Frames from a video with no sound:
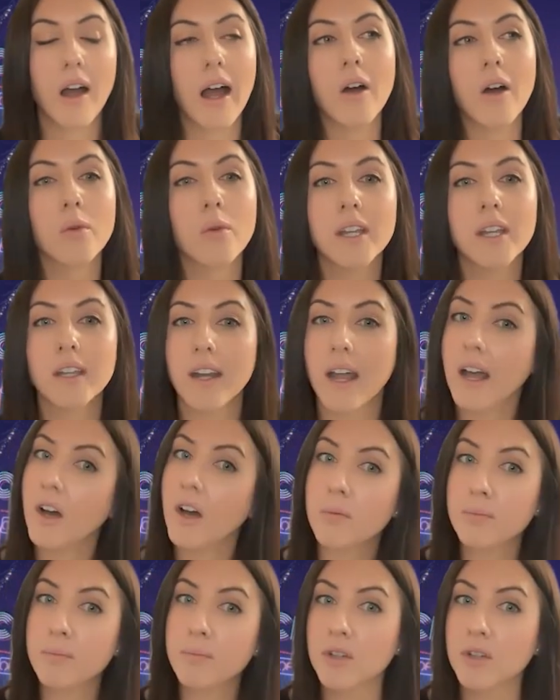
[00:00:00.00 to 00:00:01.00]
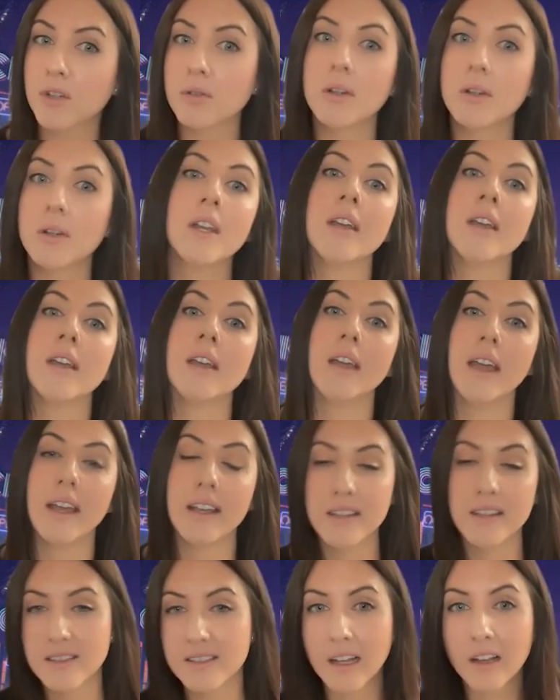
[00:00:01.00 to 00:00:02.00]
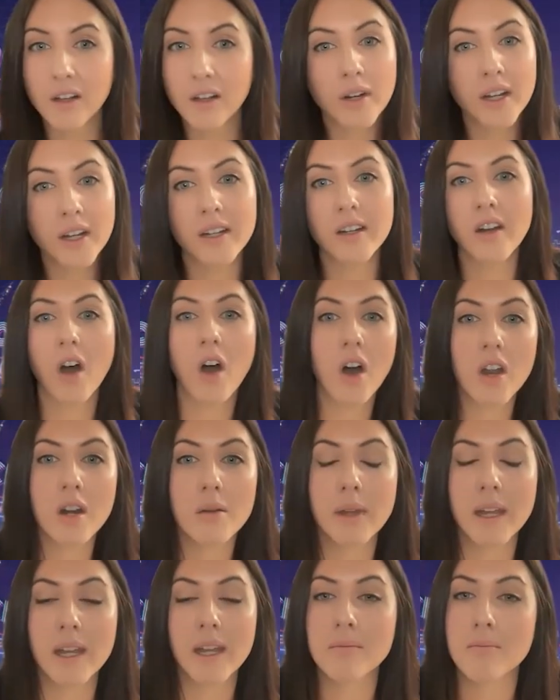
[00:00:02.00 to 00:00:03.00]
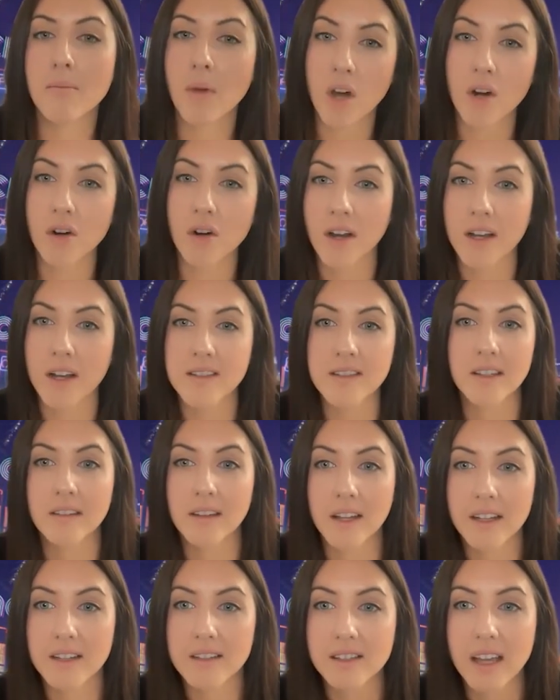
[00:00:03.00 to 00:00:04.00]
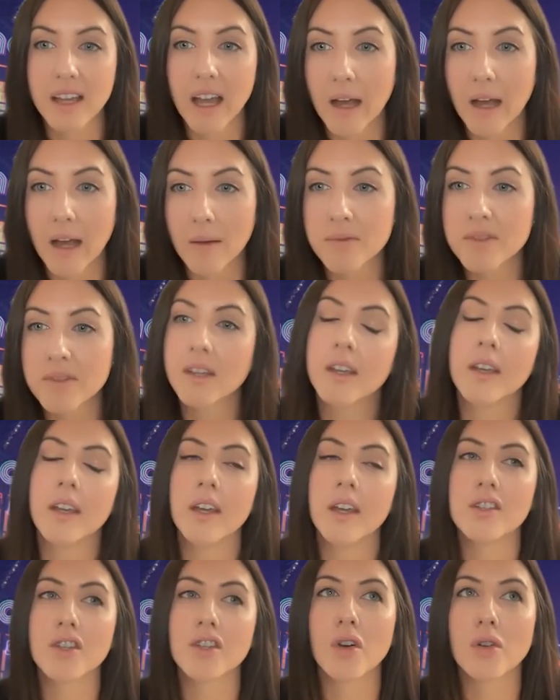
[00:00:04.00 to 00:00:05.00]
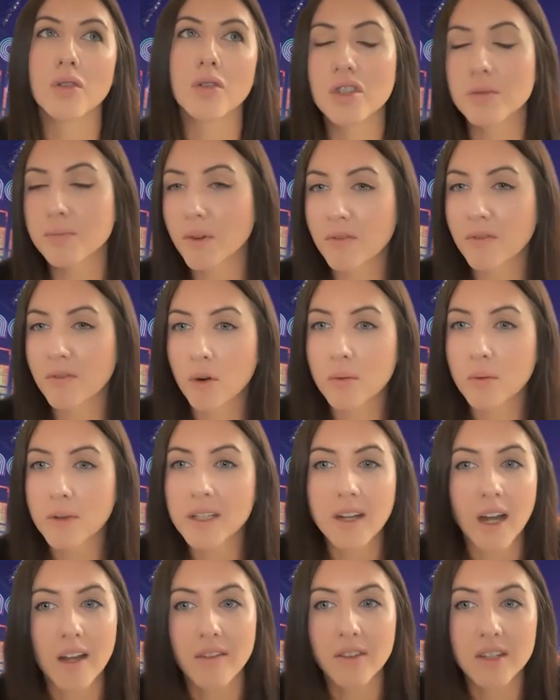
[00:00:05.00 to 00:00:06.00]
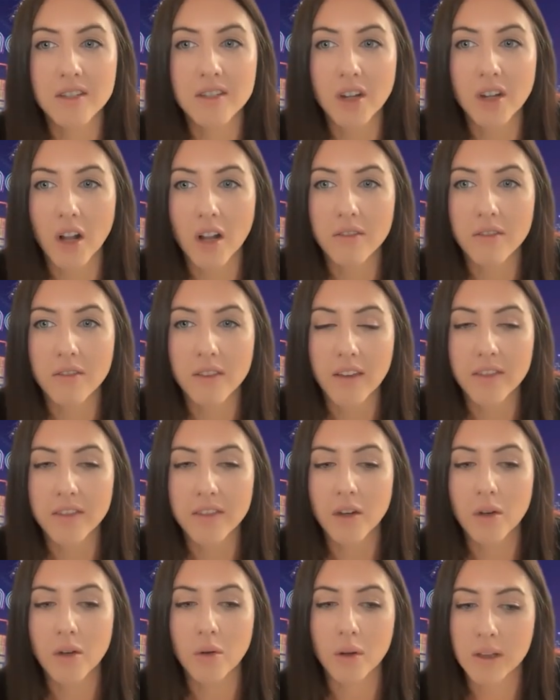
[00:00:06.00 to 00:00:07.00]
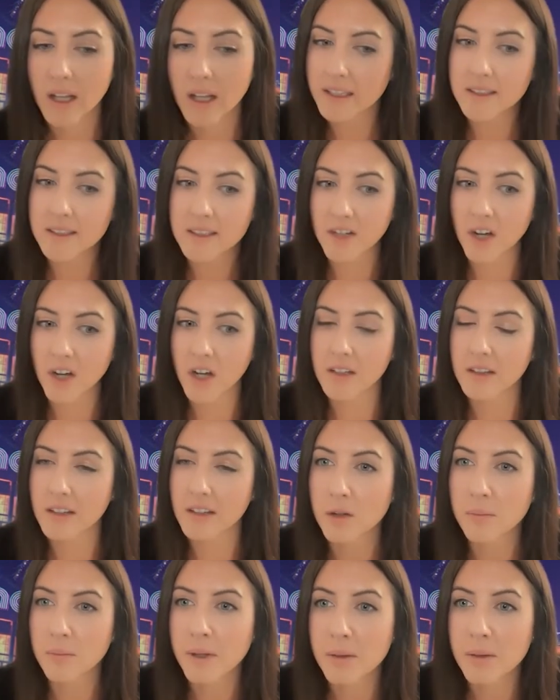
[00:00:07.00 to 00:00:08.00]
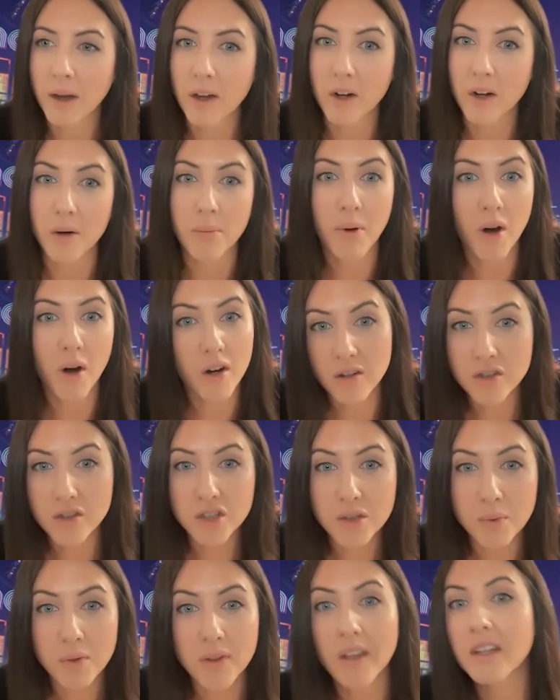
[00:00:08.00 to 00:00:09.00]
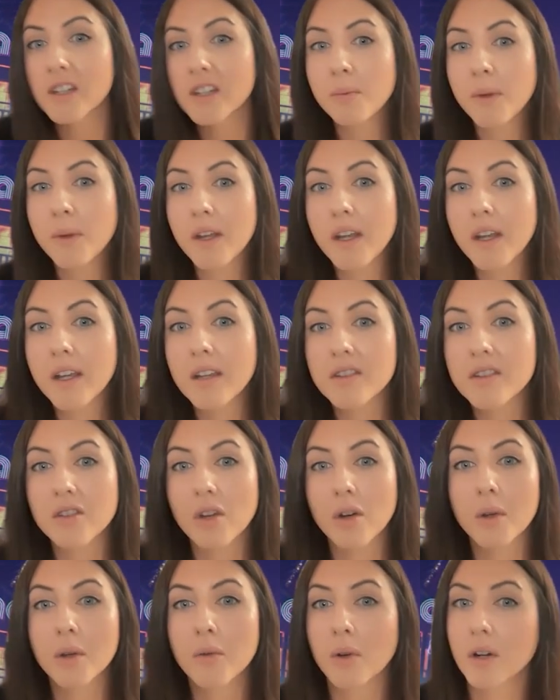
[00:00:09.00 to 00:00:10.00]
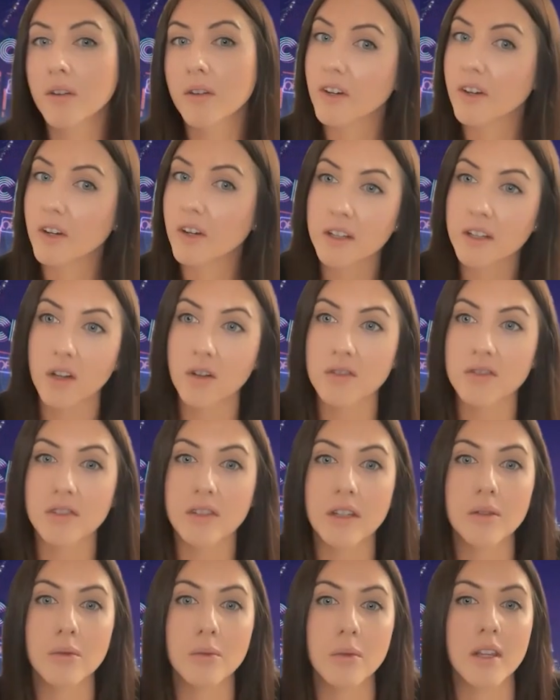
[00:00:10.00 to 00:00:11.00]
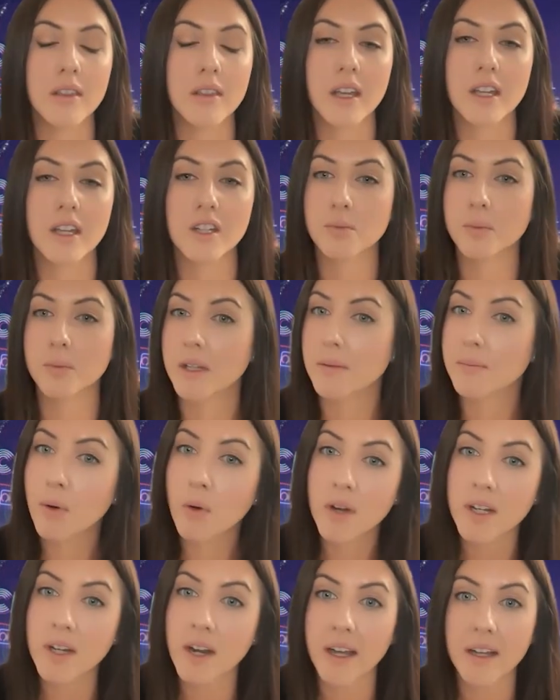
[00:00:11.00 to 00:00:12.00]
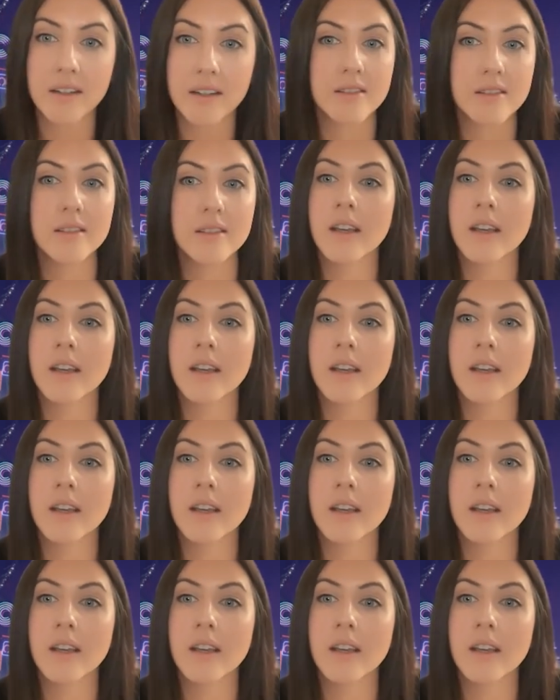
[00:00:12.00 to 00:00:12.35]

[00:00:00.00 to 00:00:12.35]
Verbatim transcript: how we can help you accelerate and automate modernizing legacy apps. So just before we dive into all of that, though, I'd like to talk a little bit about our partnership with H P E. So we work very closely with H P E Pointnext